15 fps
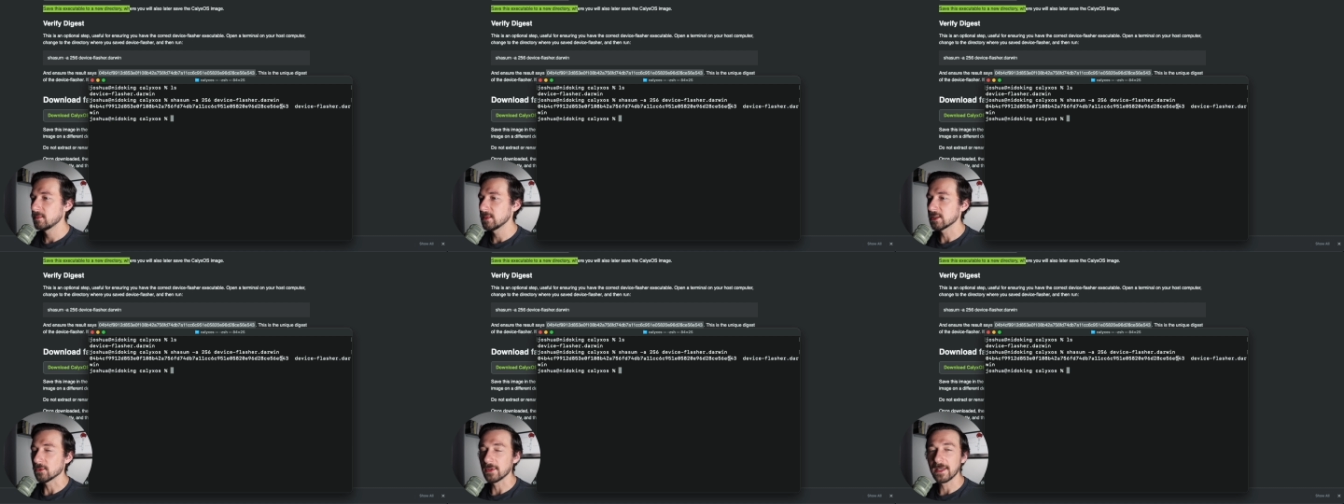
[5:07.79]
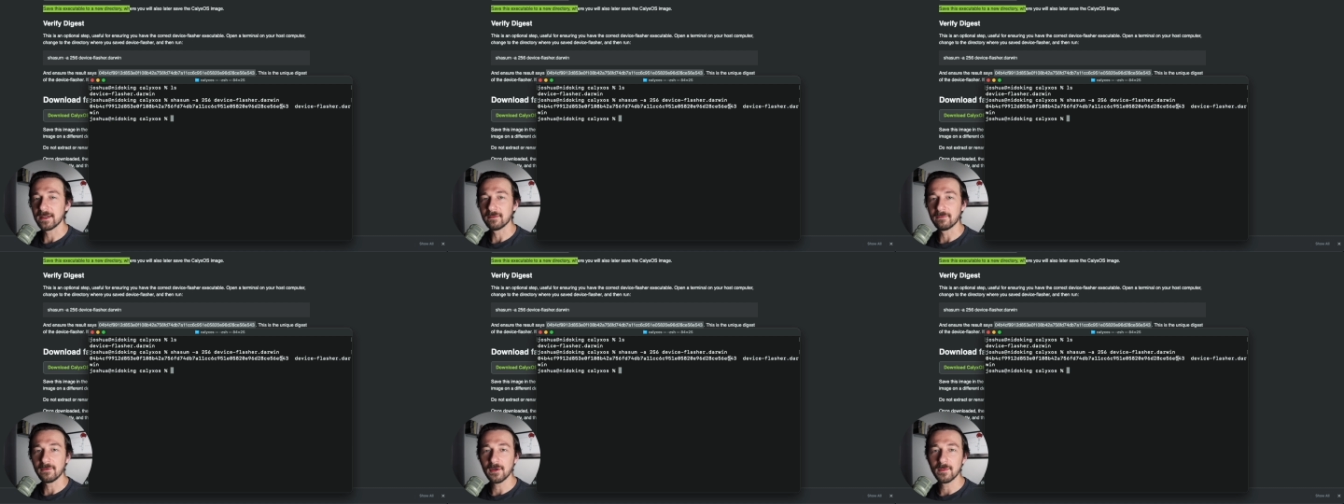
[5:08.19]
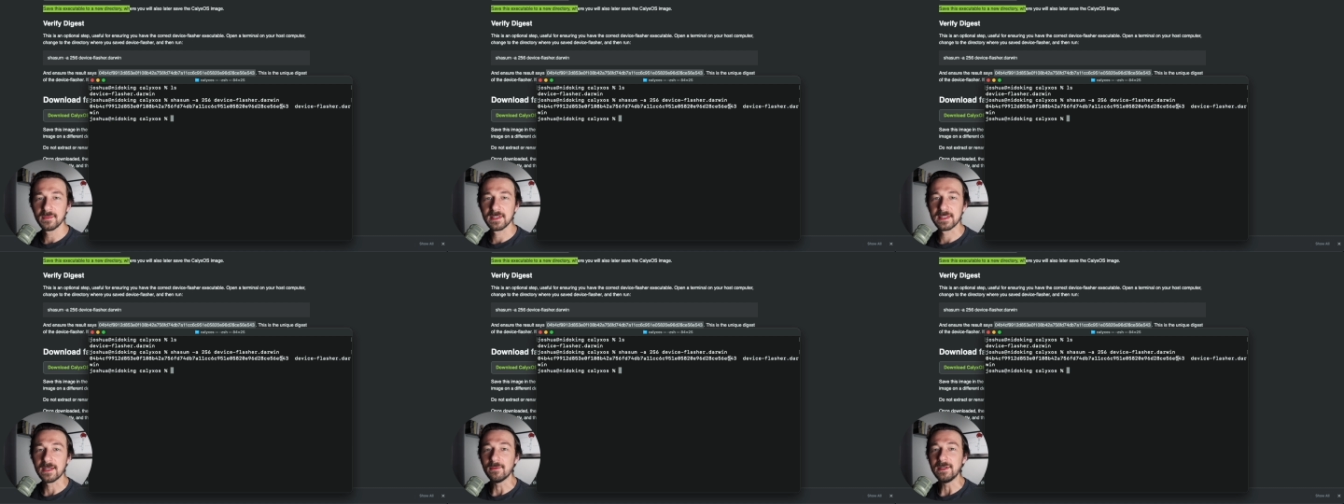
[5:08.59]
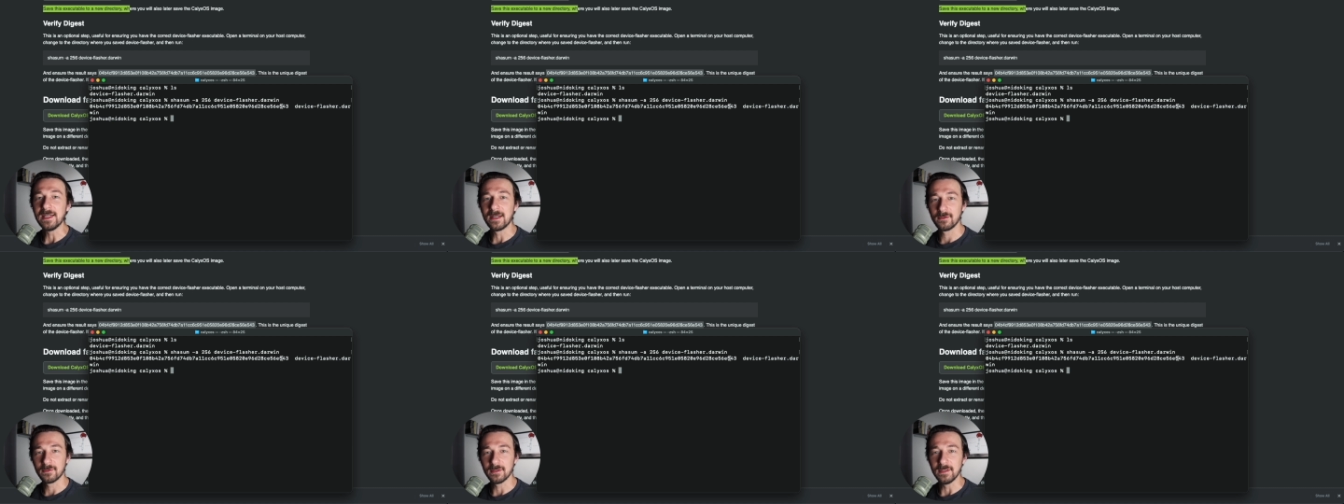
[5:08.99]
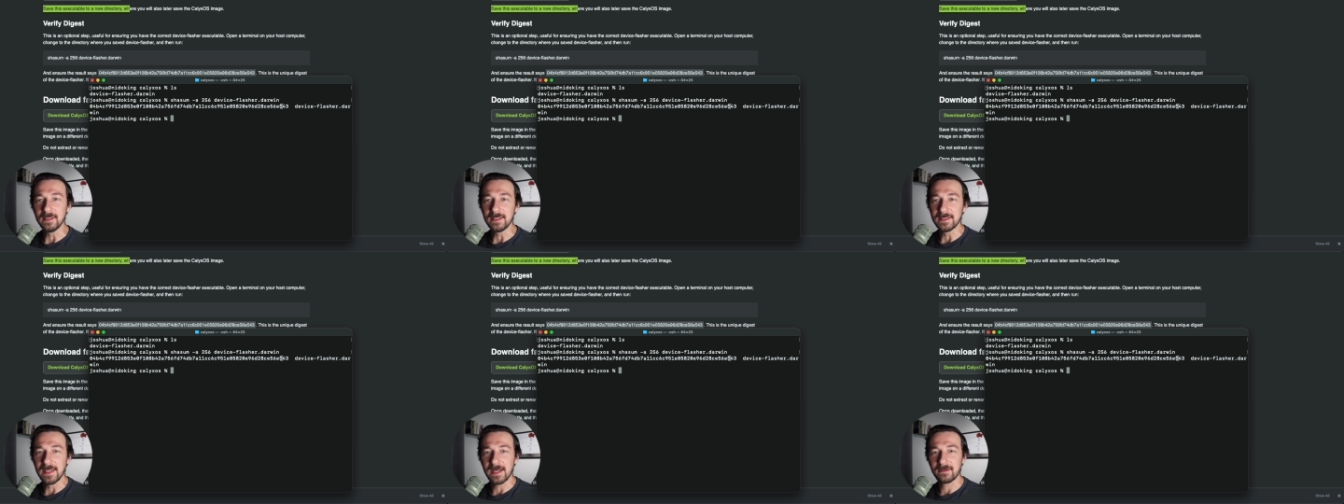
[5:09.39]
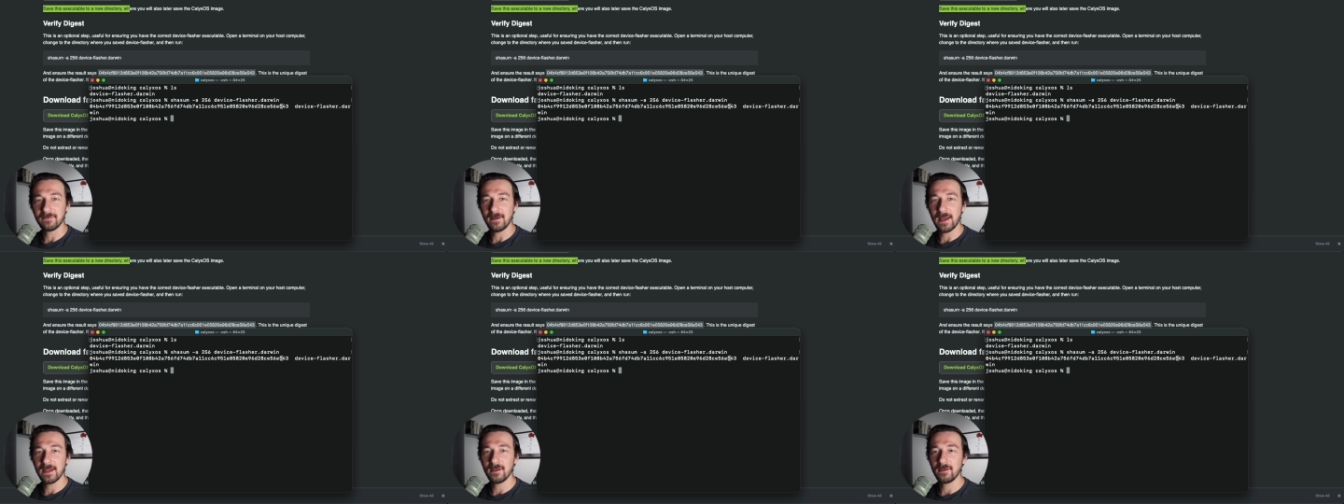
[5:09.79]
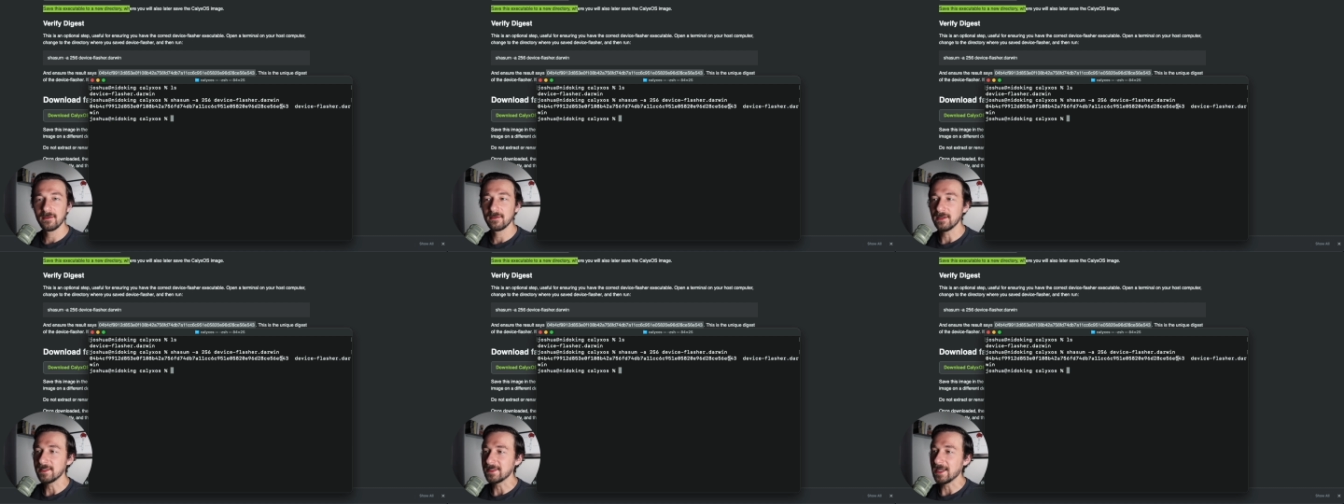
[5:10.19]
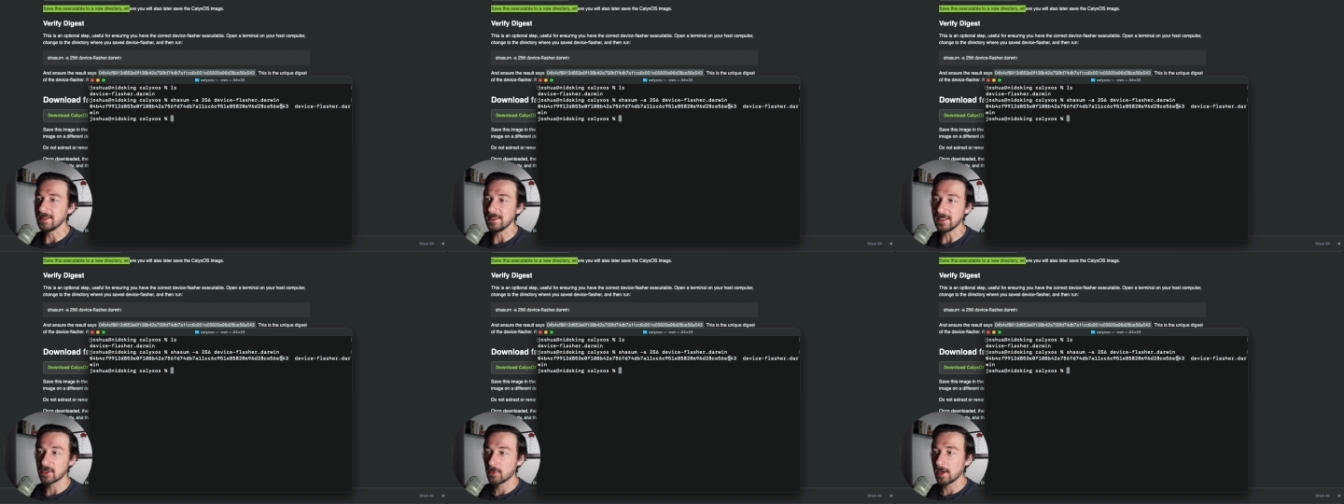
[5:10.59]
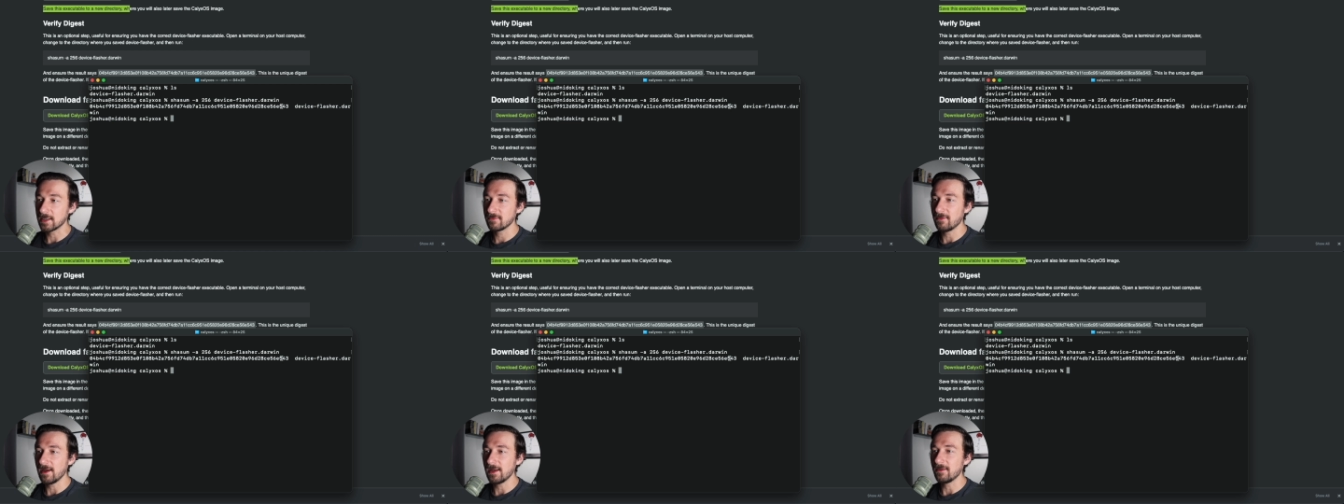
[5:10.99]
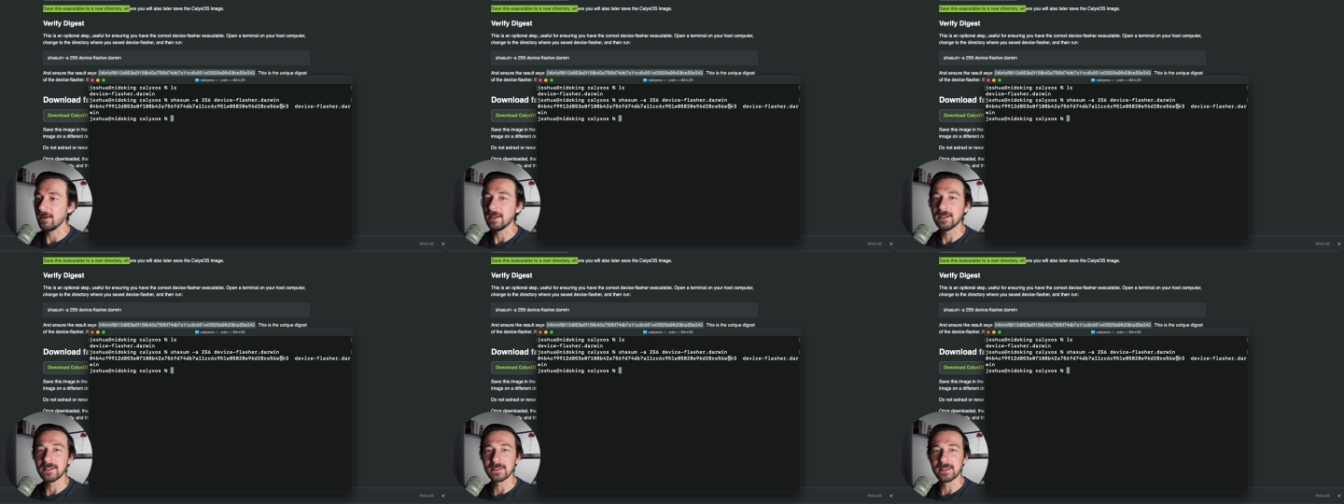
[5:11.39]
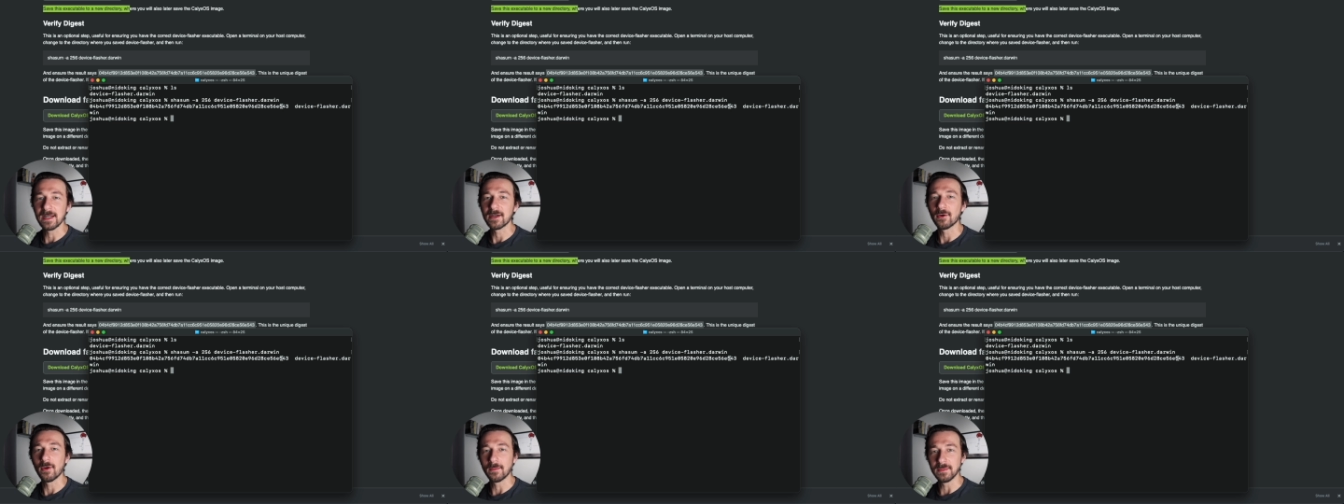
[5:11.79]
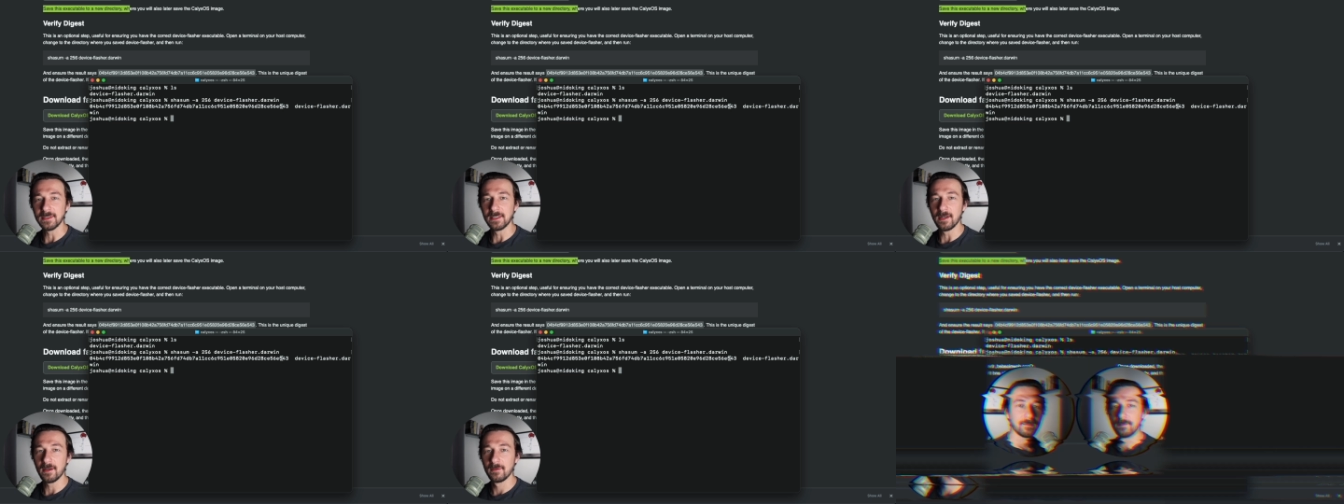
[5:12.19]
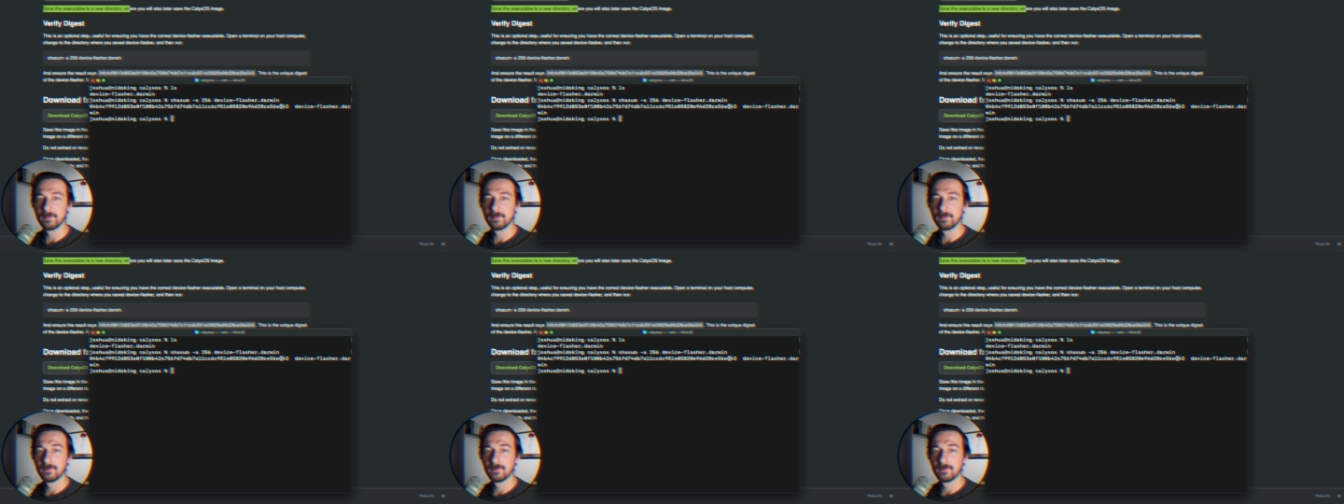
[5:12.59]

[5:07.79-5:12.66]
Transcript: So what that confirms is that we downloaded the exact file, it's not the incorrect file, and it is not corrupted at all.